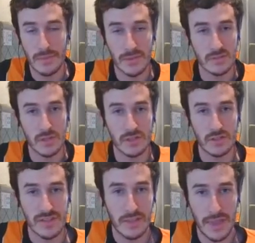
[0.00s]
Maybe it's
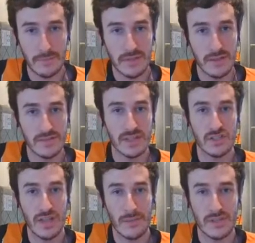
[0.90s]
because Southampton have
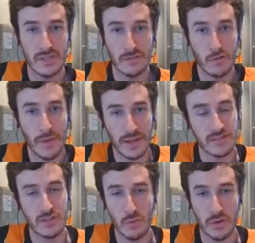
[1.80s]
such damaging fullbacks,
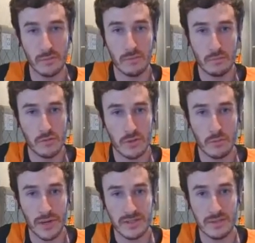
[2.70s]
so you want to sort of
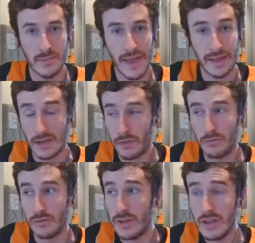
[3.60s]
press them back. And I
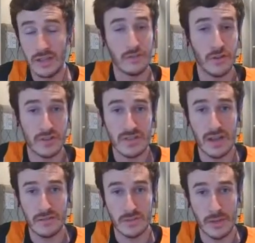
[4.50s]
thought in the first
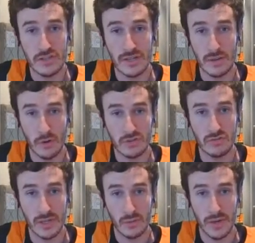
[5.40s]
half especially, it worked
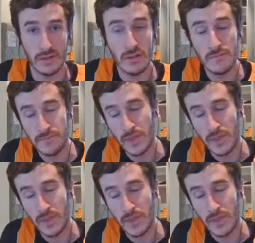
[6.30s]
really well.